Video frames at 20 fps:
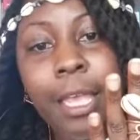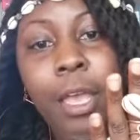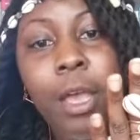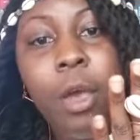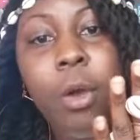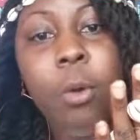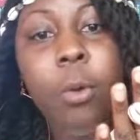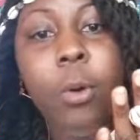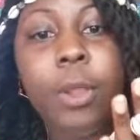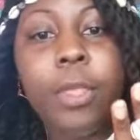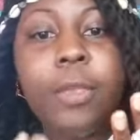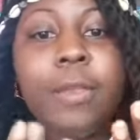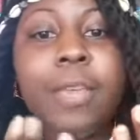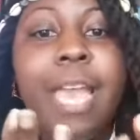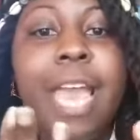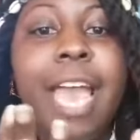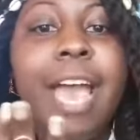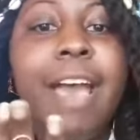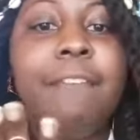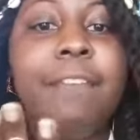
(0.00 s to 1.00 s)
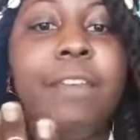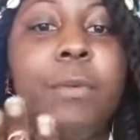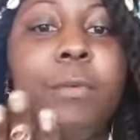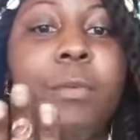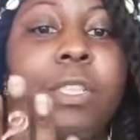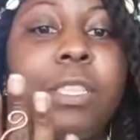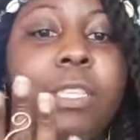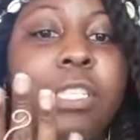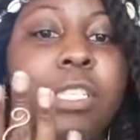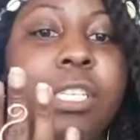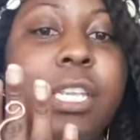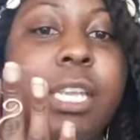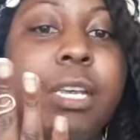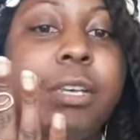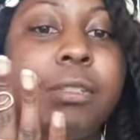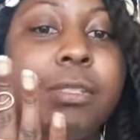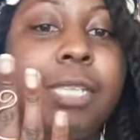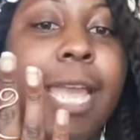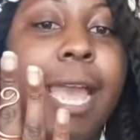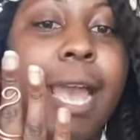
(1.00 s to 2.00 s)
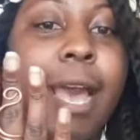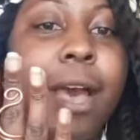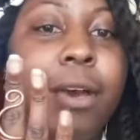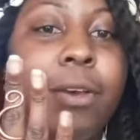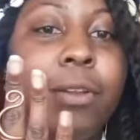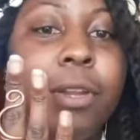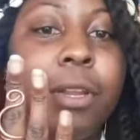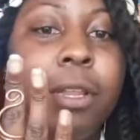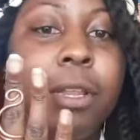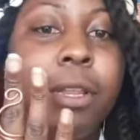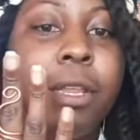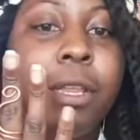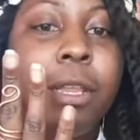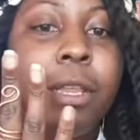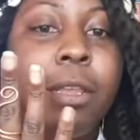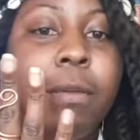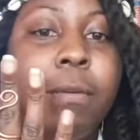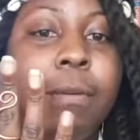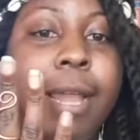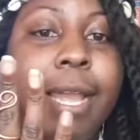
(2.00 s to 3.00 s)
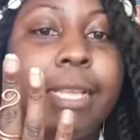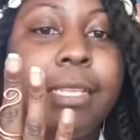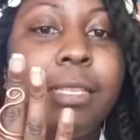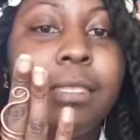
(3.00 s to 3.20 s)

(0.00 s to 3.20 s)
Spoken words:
or you can have it with the shell down, right?